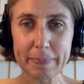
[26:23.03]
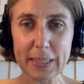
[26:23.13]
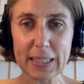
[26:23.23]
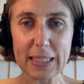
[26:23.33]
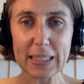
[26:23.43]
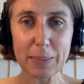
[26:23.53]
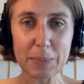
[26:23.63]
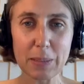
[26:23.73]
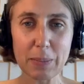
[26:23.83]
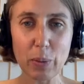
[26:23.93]
Because that
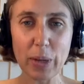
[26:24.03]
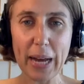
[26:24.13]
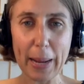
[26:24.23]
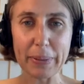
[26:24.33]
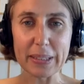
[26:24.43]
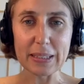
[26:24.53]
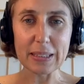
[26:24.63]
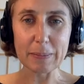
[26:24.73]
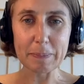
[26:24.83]
seems to be what happens.